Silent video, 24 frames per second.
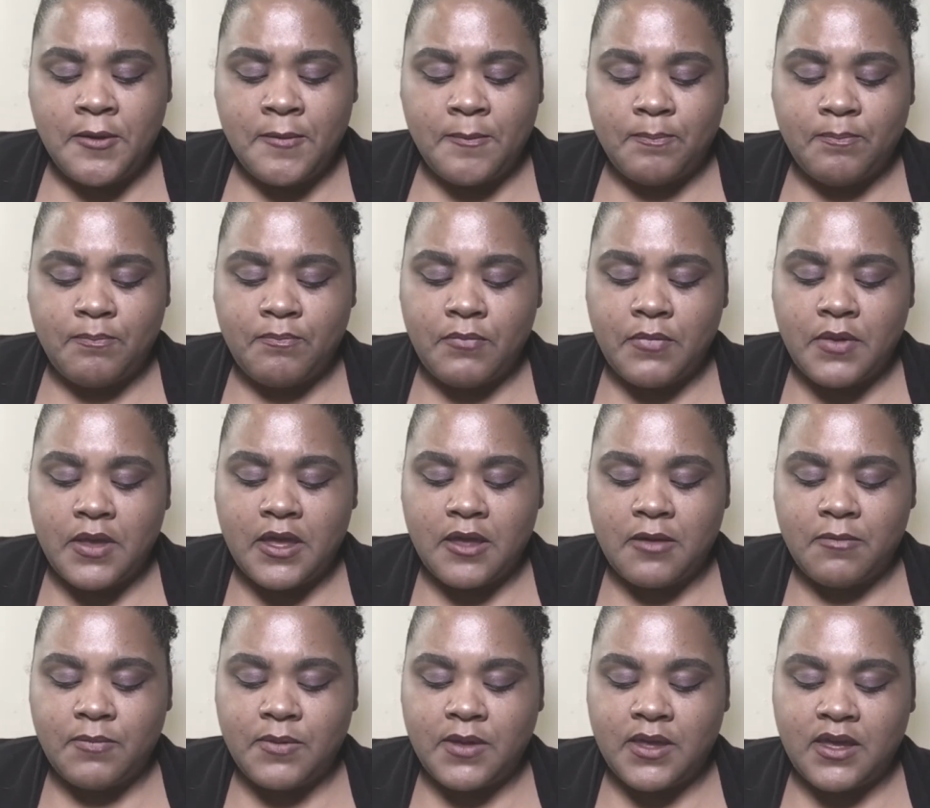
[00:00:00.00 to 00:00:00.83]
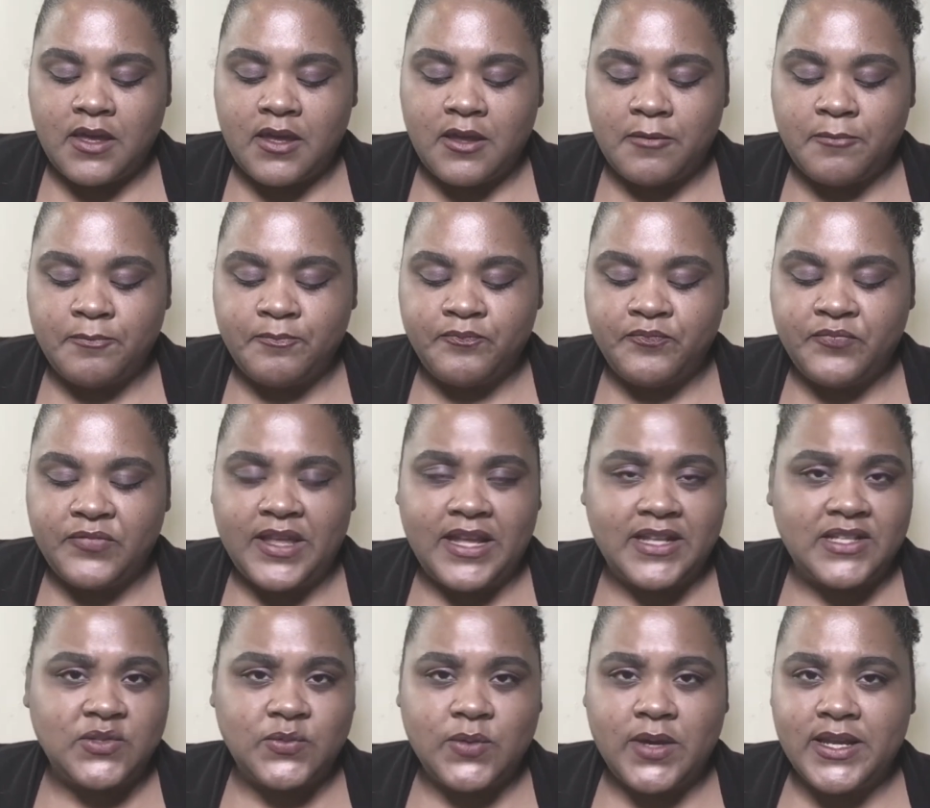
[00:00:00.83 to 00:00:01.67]
maybe
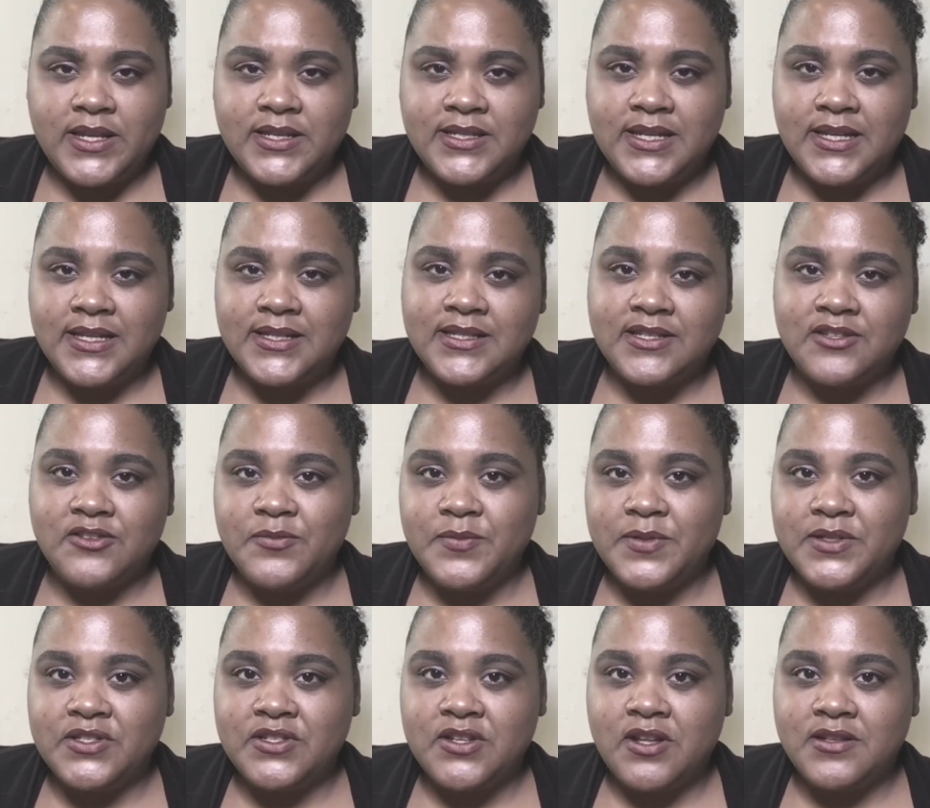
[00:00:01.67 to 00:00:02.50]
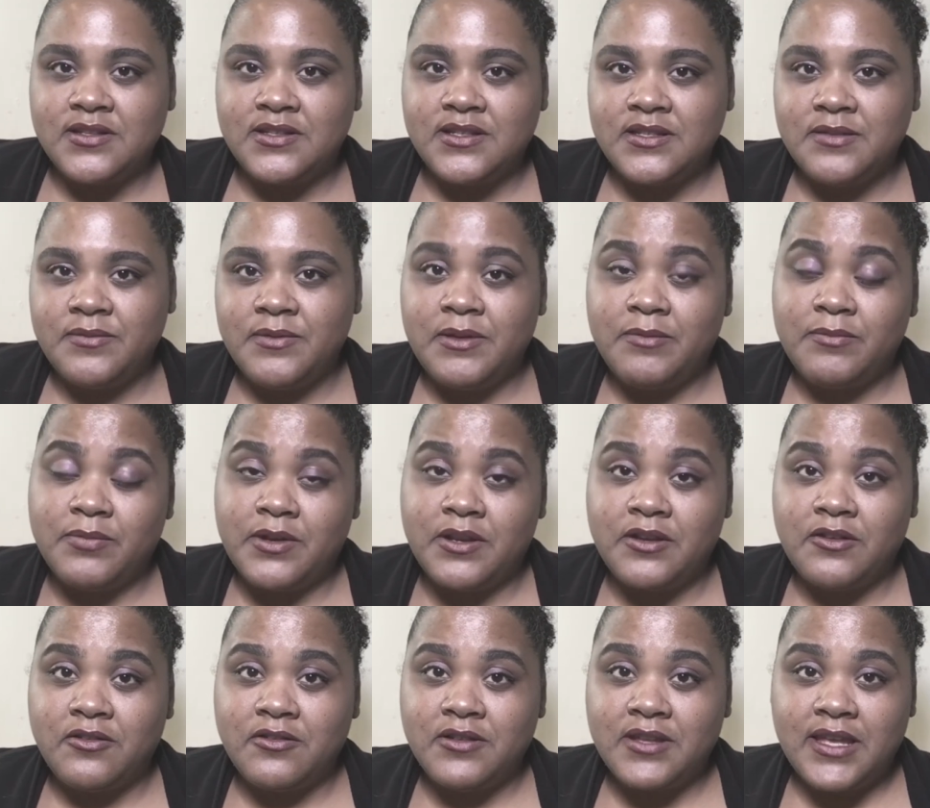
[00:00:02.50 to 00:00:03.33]
that's why it tastes a little bit salty to me, but
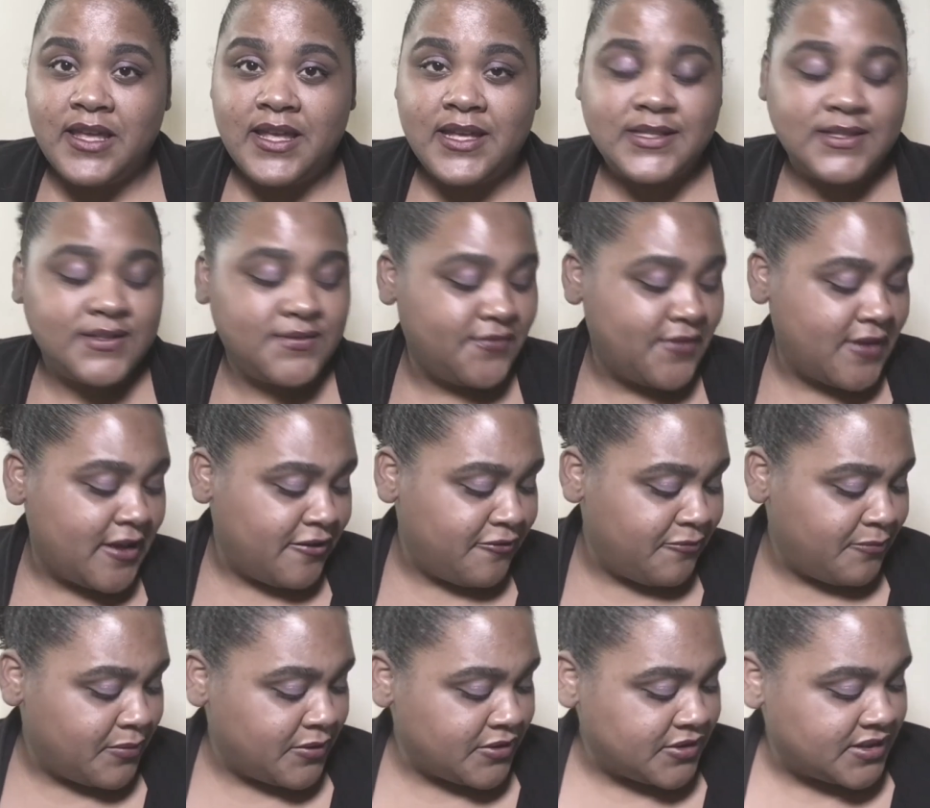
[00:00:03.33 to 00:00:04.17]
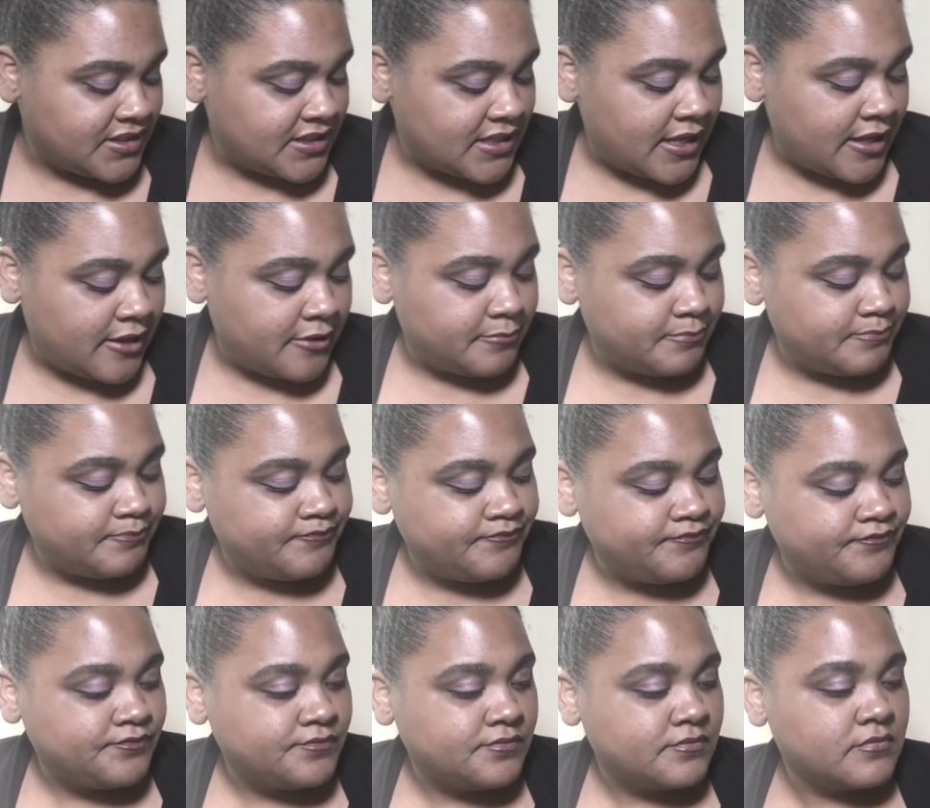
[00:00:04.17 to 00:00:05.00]
it only has 5%
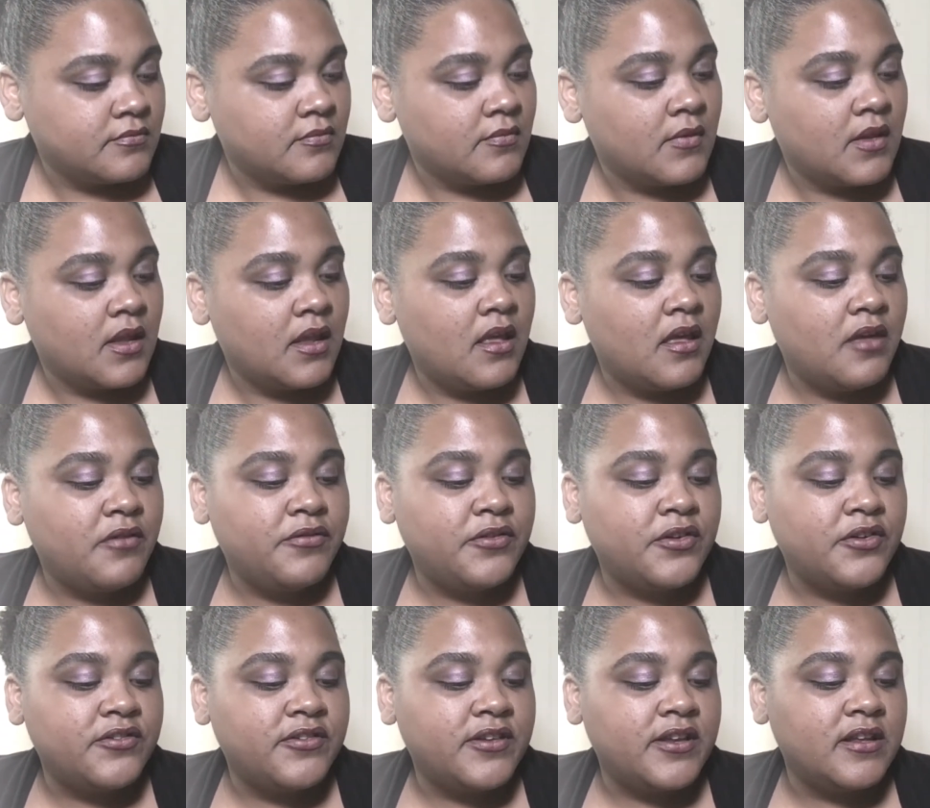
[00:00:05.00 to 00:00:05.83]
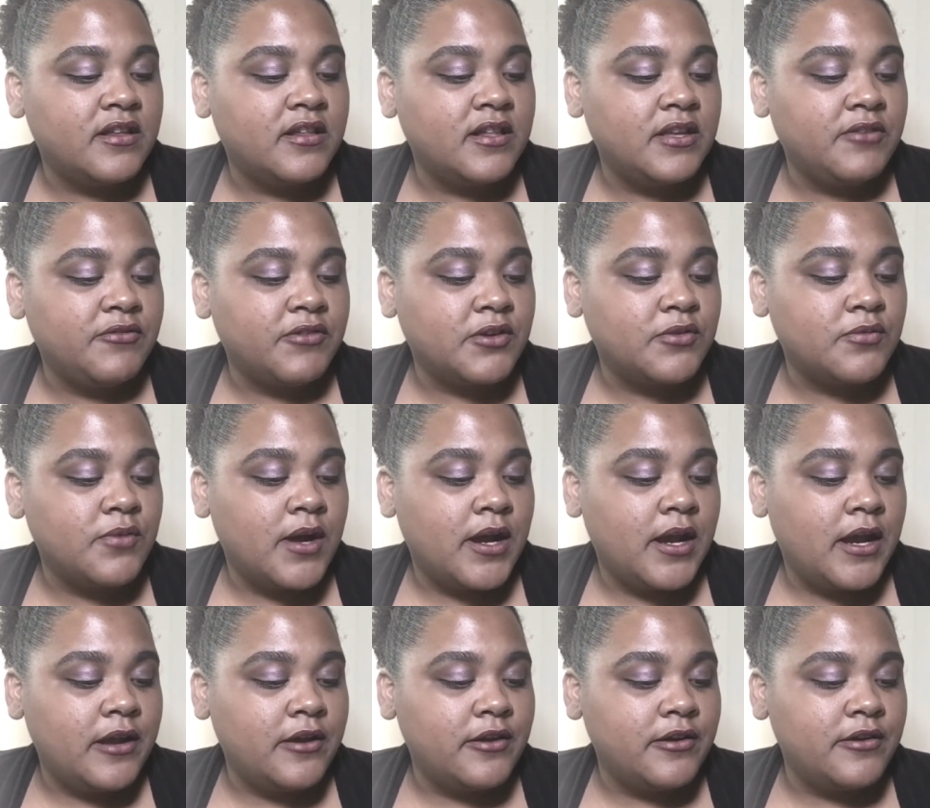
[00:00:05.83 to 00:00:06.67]
of your daily
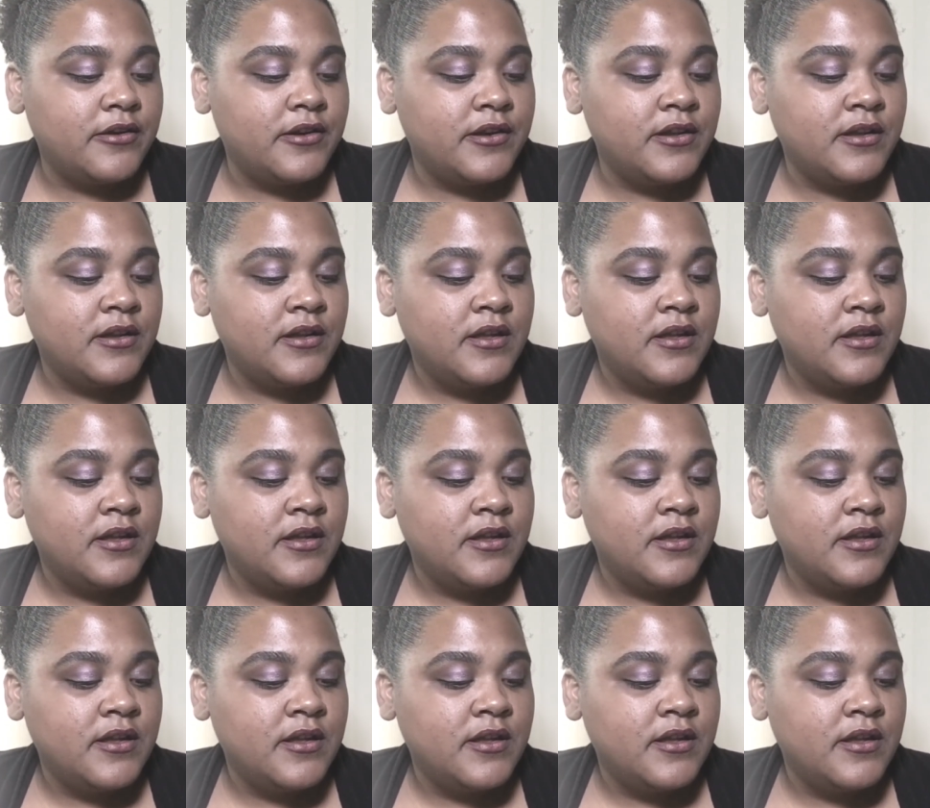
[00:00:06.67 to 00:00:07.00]
required